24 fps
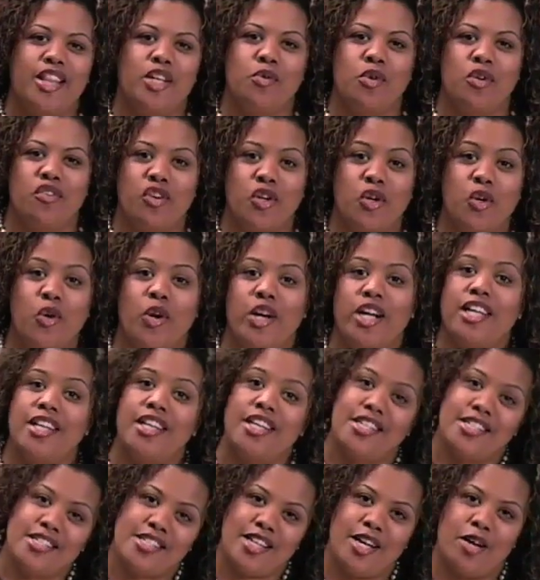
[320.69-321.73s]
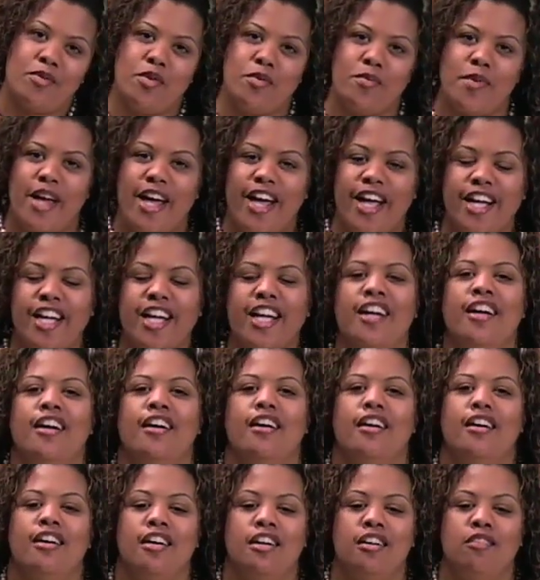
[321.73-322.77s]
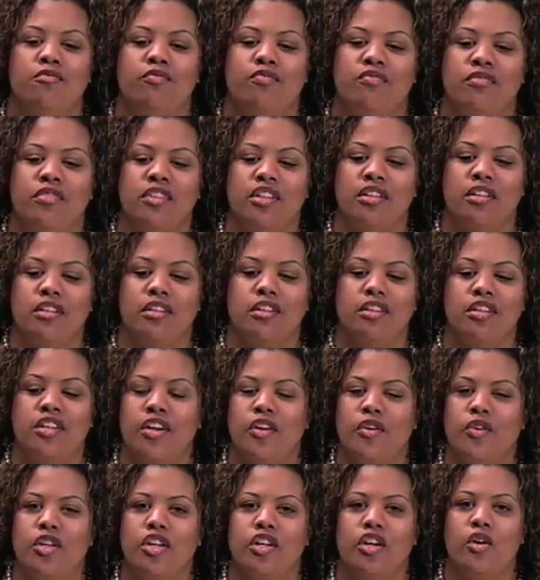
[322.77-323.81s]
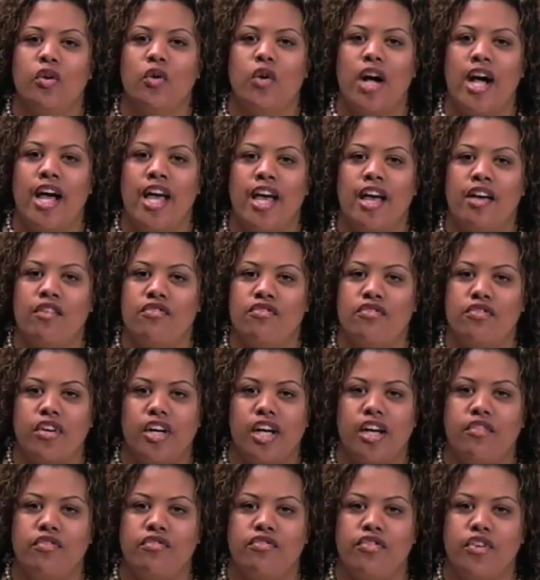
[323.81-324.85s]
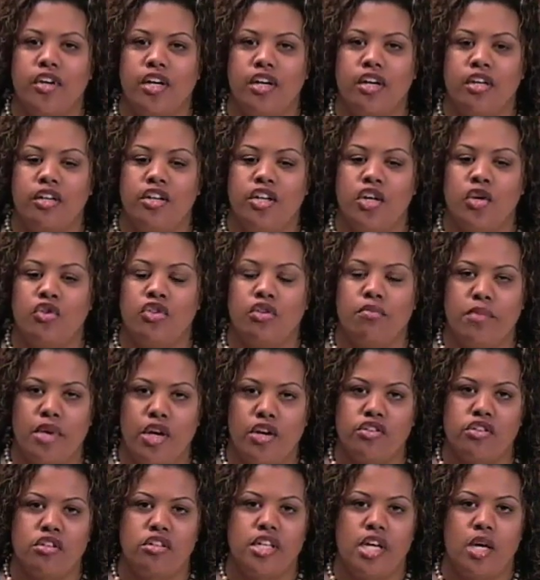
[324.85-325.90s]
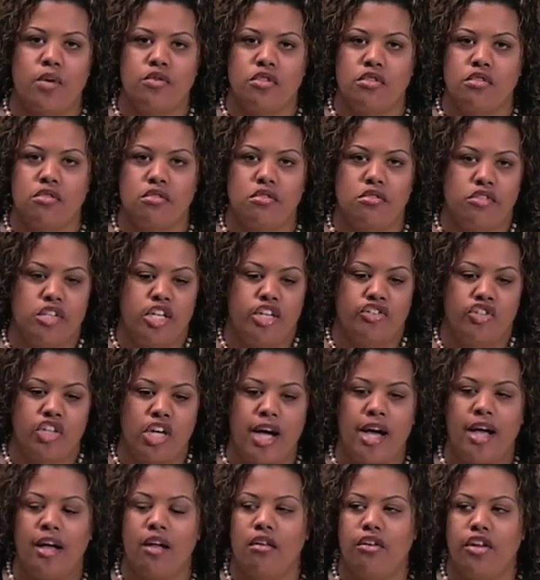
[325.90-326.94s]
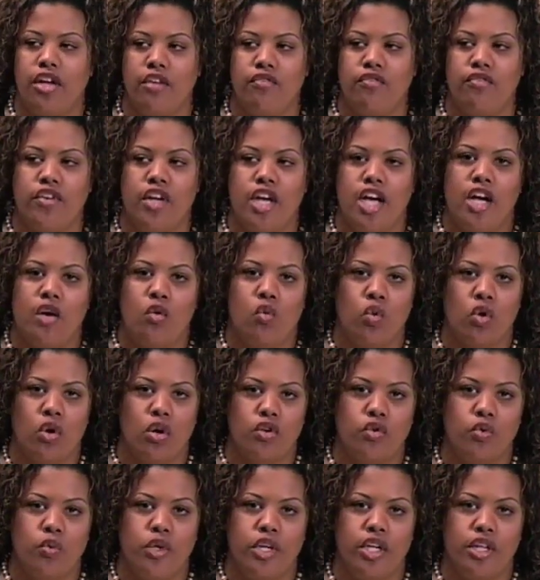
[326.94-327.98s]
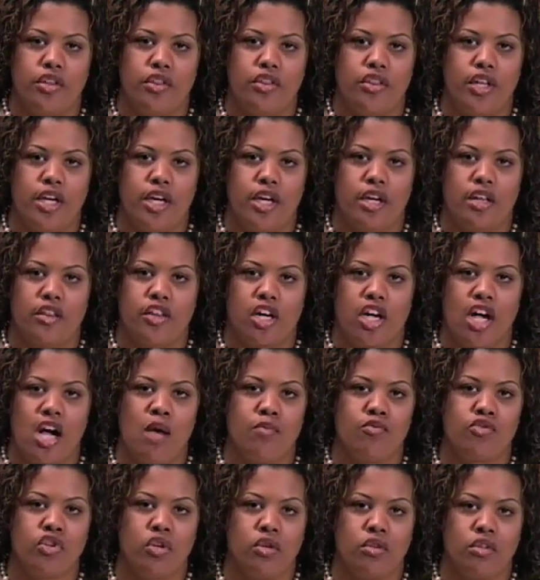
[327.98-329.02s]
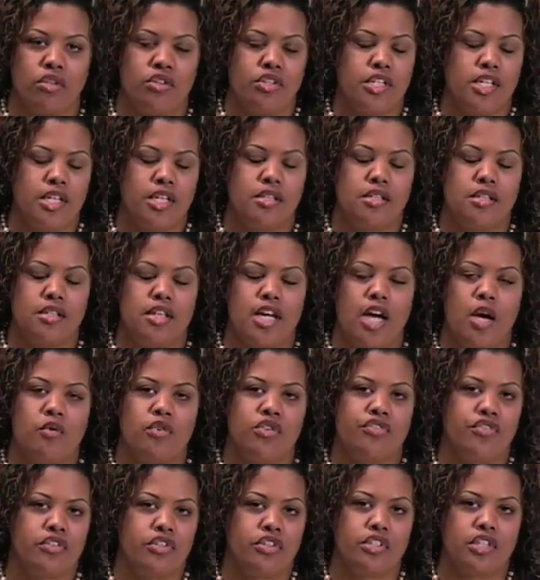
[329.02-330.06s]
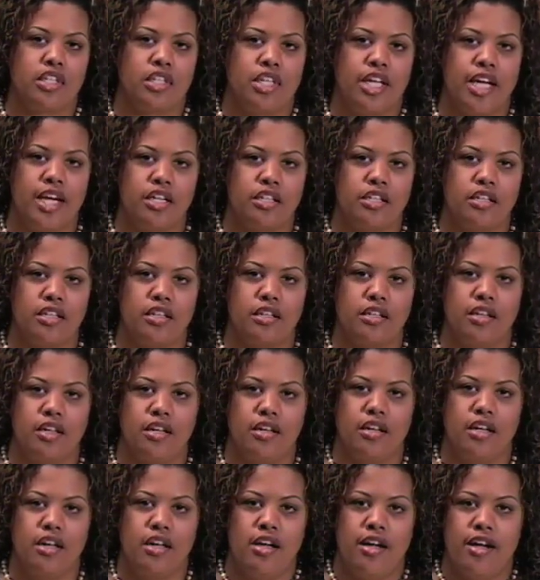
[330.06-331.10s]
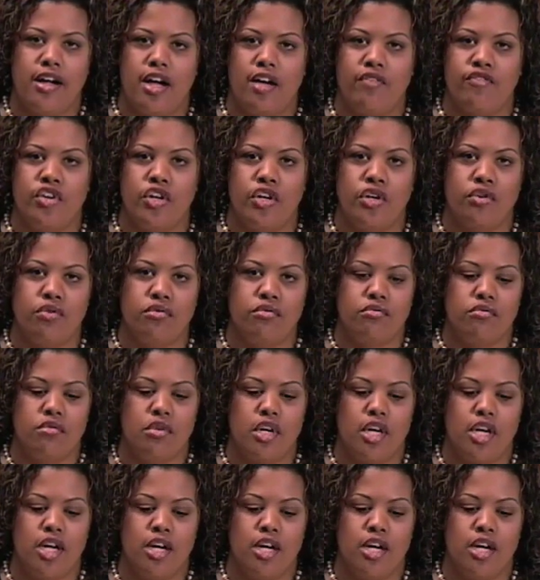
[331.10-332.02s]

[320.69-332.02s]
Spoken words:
that we're recording this. I'll be back. No, I've known the mayor since I was a child. I've worked with the comptroller since I was first elected, and I've known